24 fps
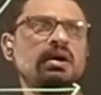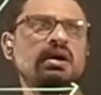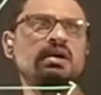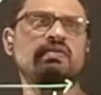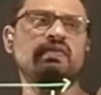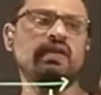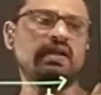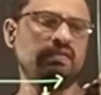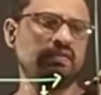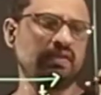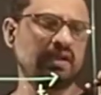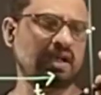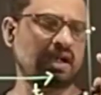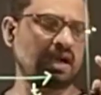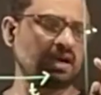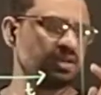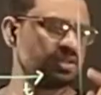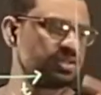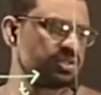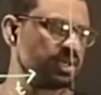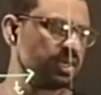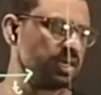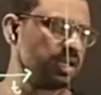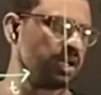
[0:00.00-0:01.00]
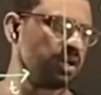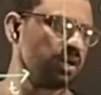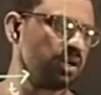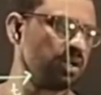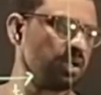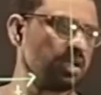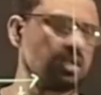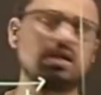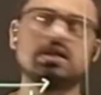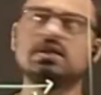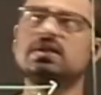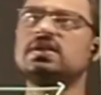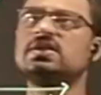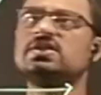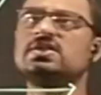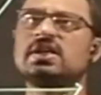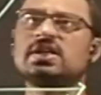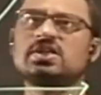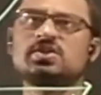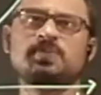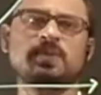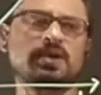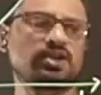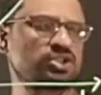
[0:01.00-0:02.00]
But when we consider
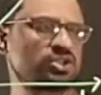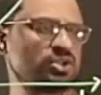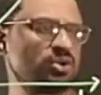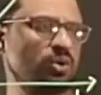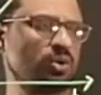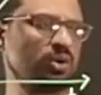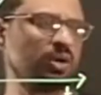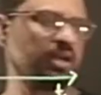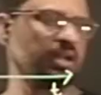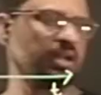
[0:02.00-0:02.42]
this expression